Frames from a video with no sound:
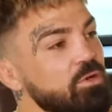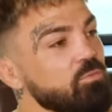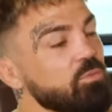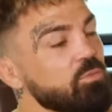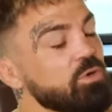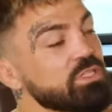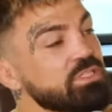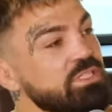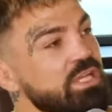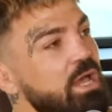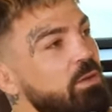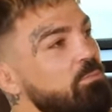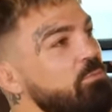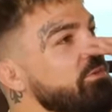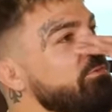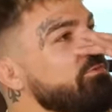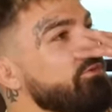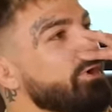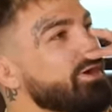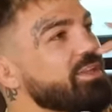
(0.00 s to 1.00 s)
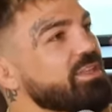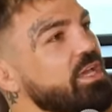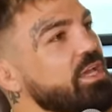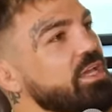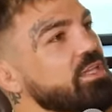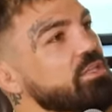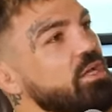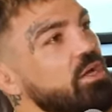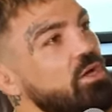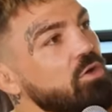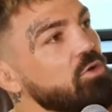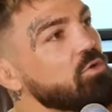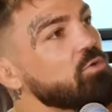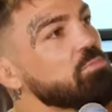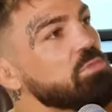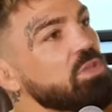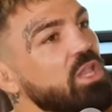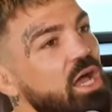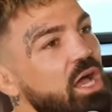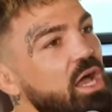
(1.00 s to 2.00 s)
one time we fought like the whole
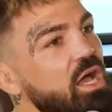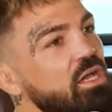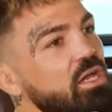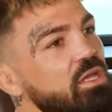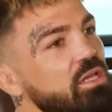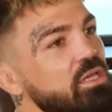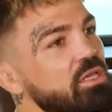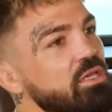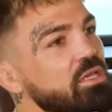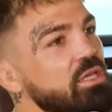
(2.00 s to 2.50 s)
block,